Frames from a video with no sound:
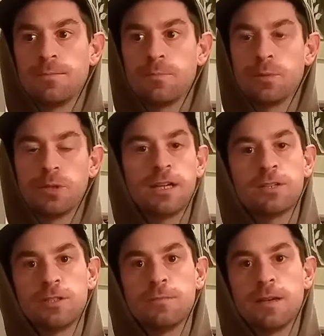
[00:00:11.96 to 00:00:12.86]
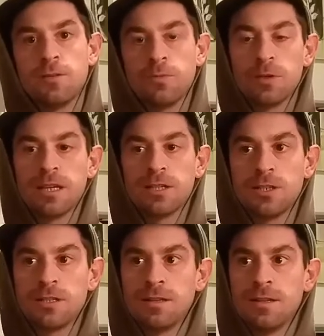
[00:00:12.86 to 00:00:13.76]
production, my own
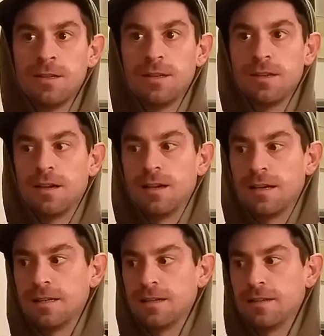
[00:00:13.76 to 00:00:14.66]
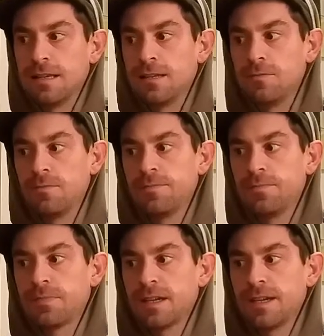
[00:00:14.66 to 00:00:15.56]
production, in,
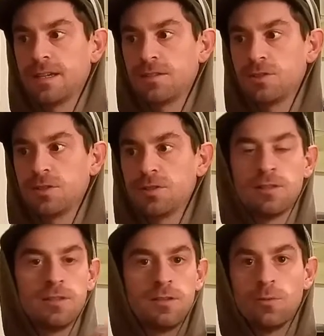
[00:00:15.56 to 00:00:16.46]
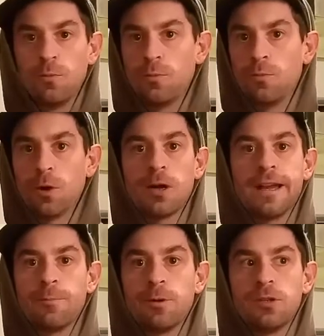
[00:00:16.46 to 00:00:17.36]
I guess, just work I
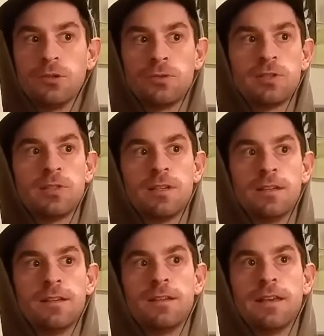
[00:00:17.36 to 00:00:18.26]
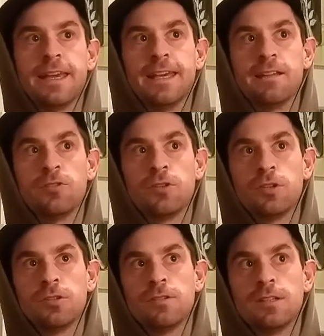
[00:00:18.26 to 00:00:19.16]
produce, and
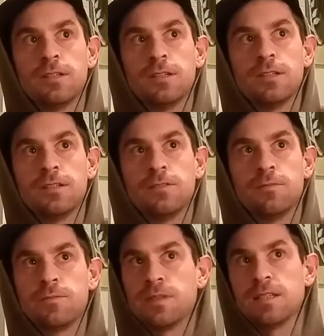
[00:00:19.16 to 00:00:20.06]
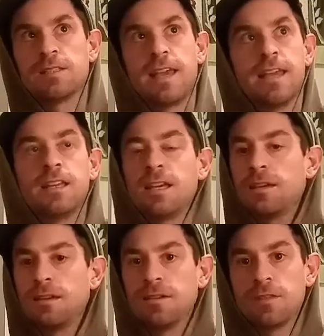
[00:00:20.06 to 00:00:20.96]
this
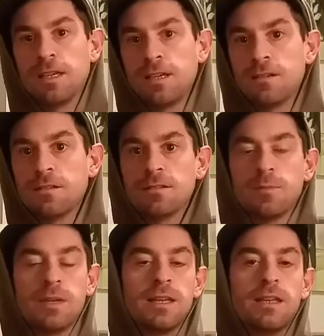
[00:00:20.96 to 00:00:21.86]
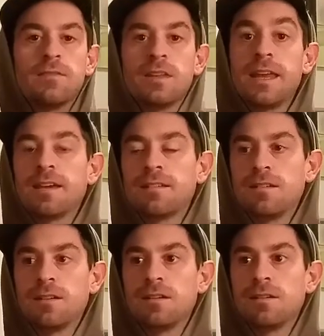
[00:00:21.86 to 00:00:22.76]
ending of the year, the beginning of the next
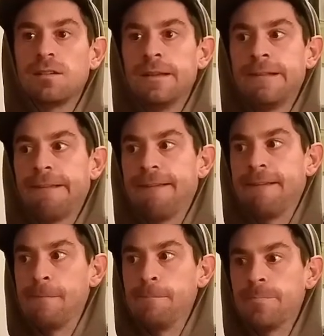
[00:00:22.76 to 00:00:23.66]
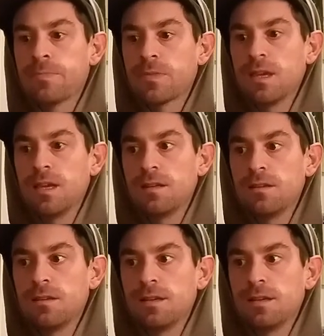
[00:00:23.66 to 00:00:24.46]
year, and